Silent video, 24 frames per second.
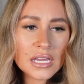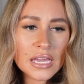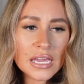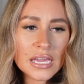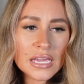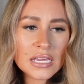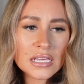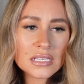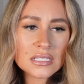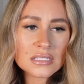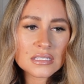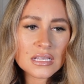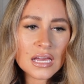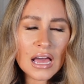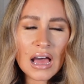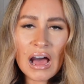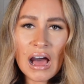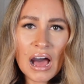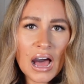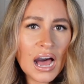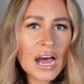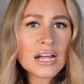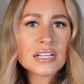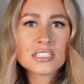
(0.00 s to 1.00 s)
is a
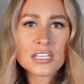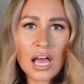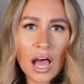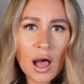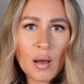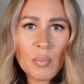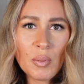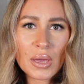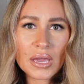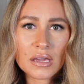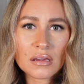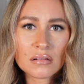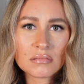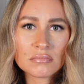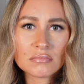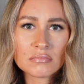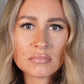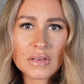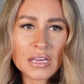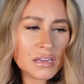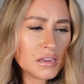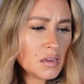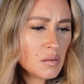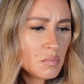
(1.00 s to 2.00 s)
hot topic.
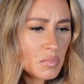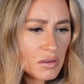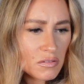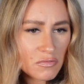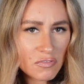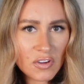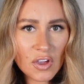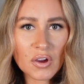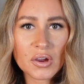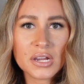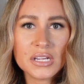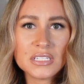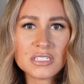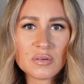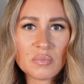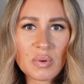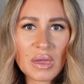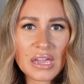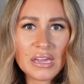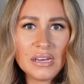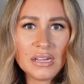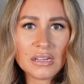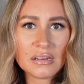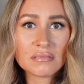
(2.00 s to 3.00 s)
It can be very
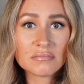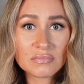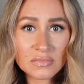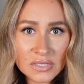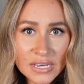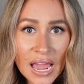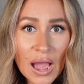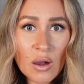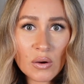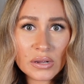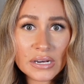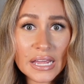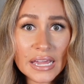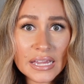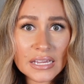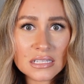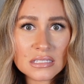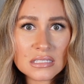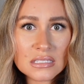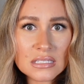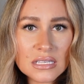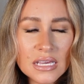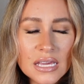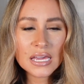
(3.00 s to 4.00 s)
debated
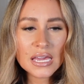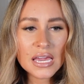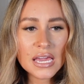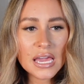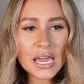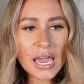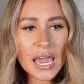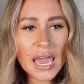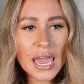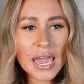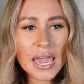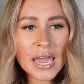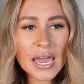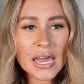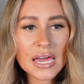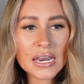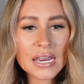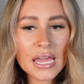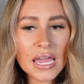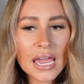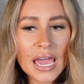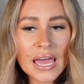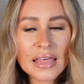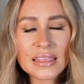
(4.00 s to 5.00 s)
nowadays.
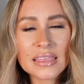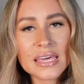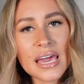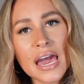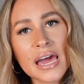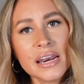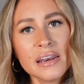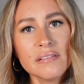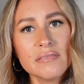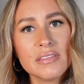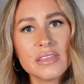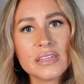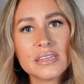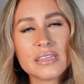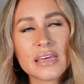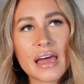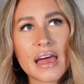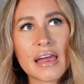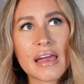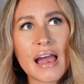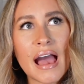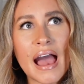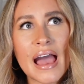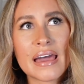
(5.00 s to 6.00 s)
And at the end of the
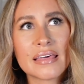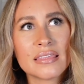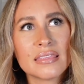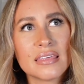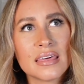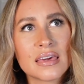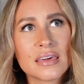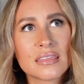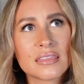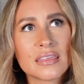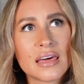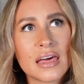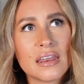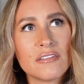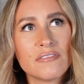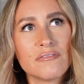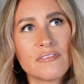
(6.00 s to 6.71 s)
day, I think that